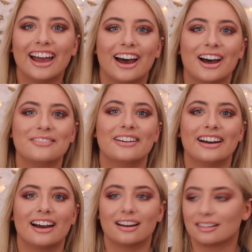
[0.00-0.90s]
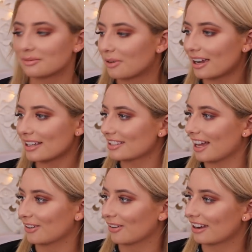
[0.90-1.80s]
Um, what is
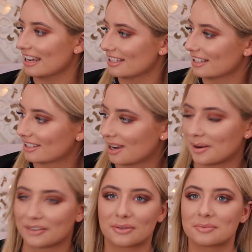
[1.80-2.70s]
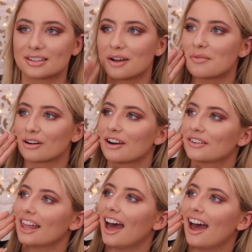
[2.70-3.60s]
that noise? It's coming from somewhere over there.